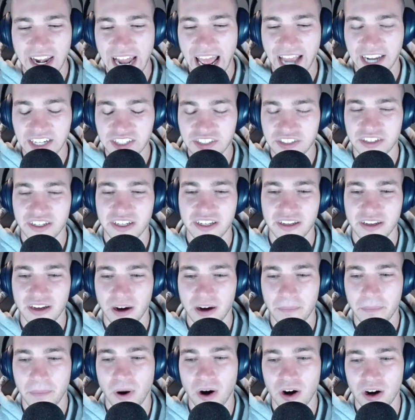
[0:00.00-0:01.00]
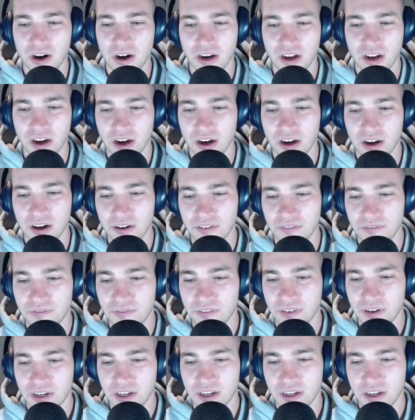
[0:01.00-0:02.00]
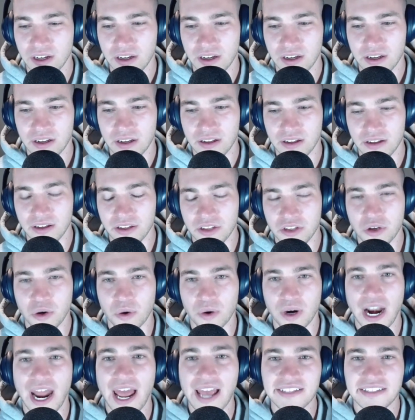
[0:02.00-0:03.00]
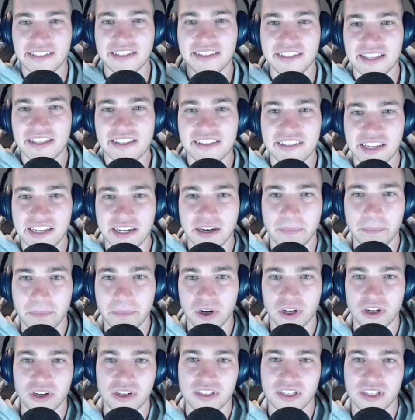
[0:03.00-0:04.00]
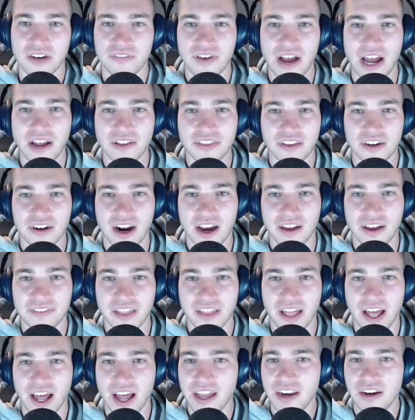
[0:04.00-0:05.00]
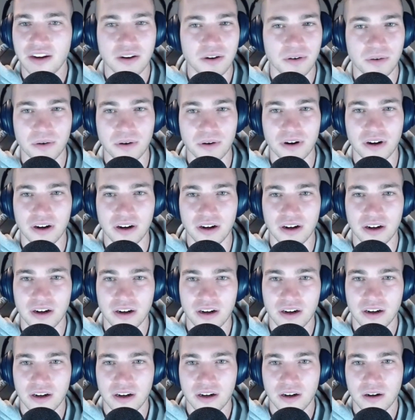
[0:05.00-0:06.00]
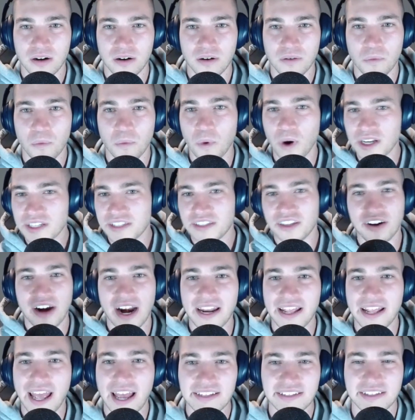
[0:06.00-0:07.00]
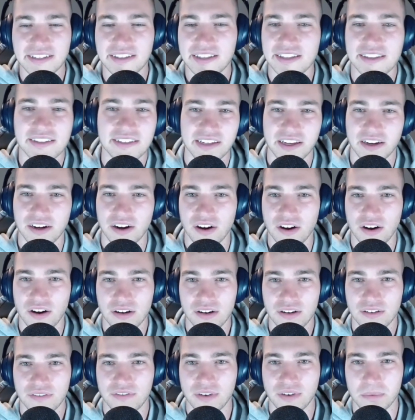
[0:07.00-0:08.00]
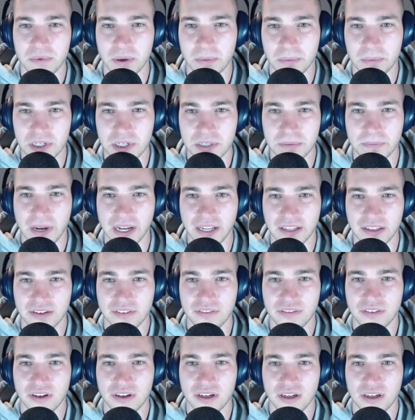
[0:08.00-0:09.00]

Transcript: actually a part of your hesitancy to put yourself out there online, or was there any hesitancy at all from your perspective?